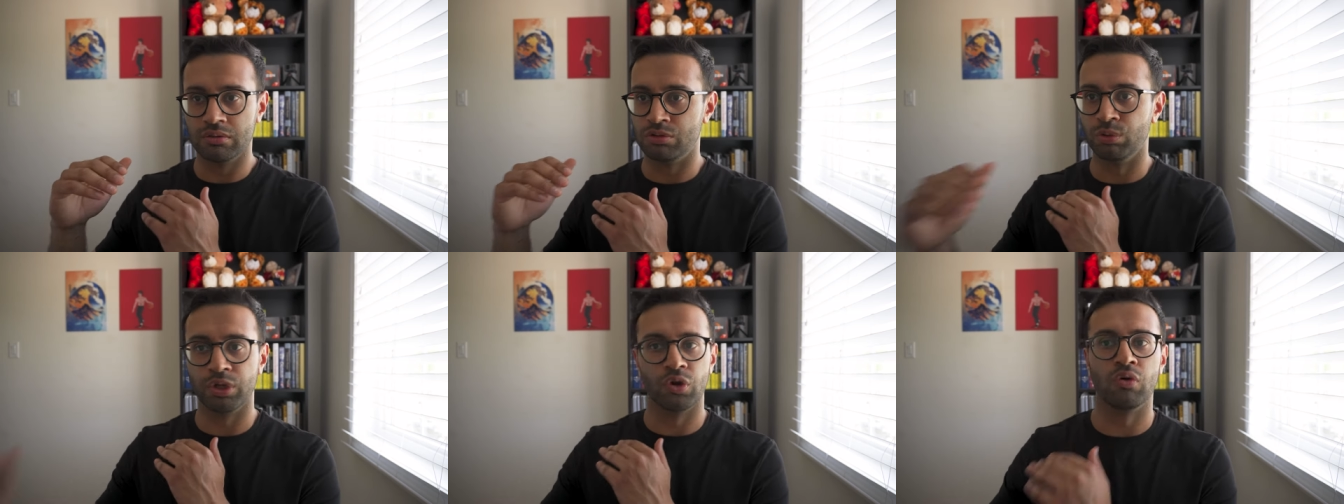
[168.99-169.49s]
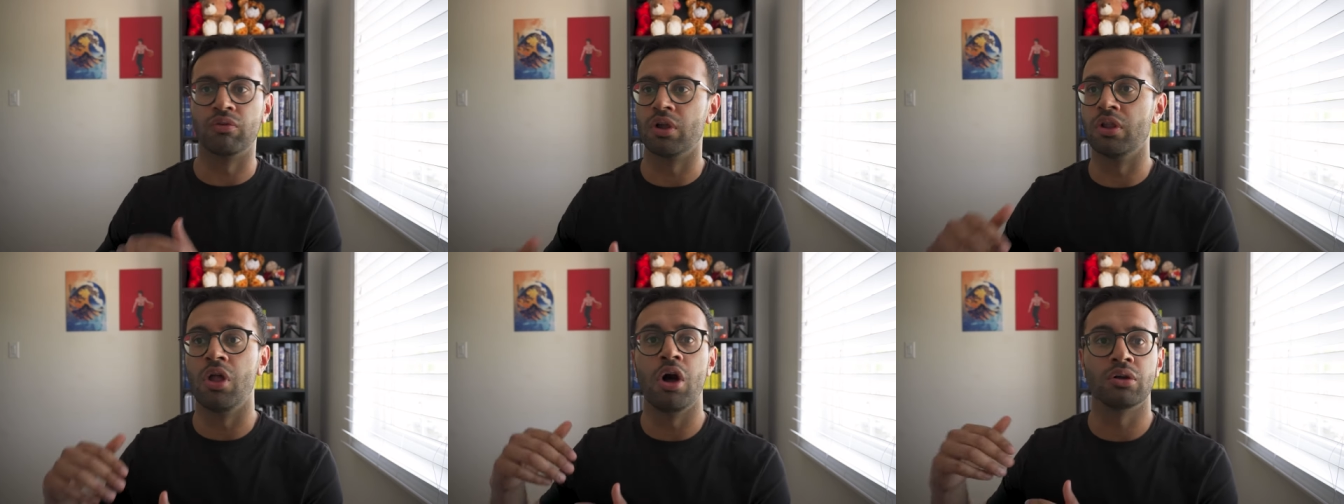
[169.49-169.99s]
doing it over a
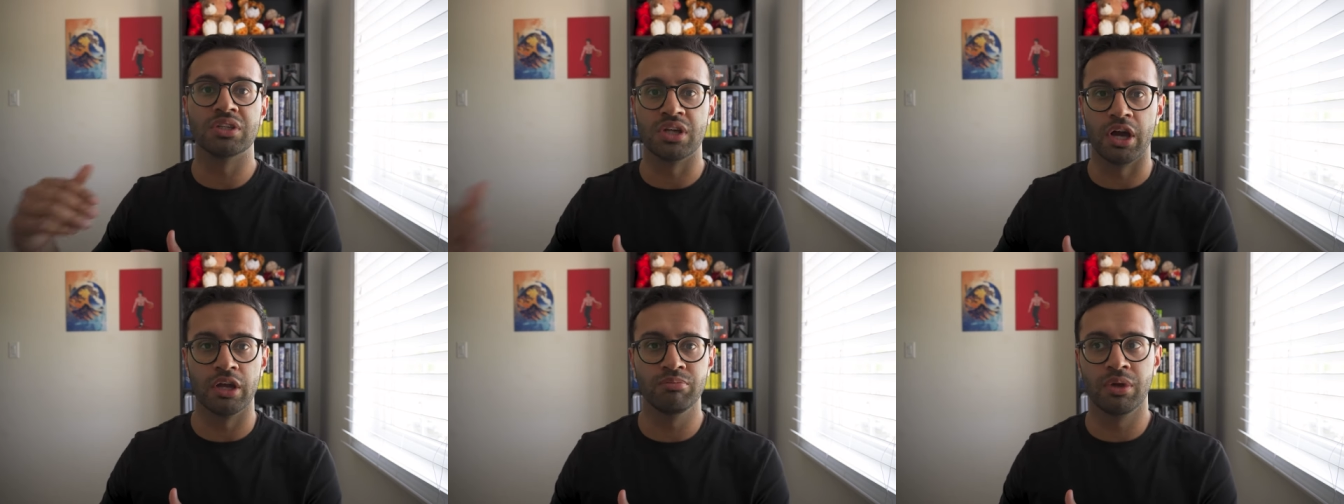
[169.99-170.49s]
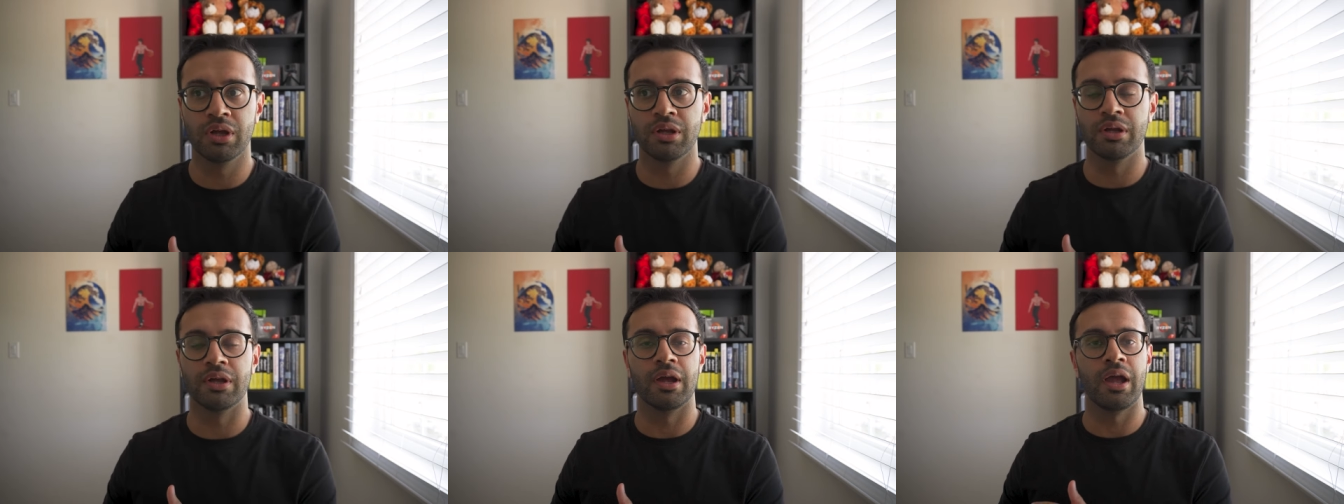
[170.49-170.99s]
long time
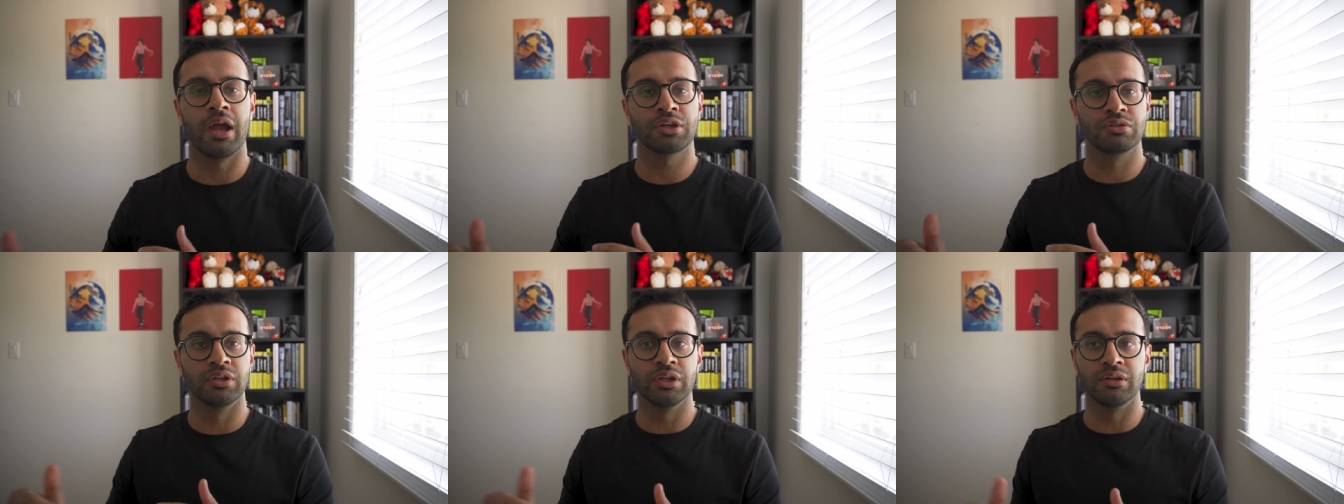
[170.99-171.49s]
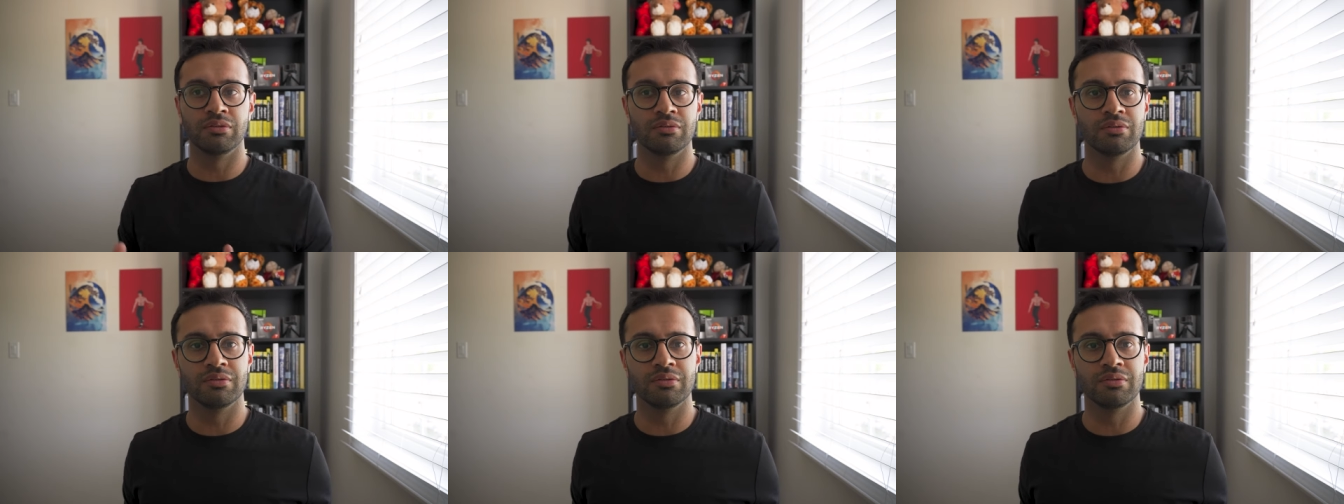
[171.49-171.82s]
actually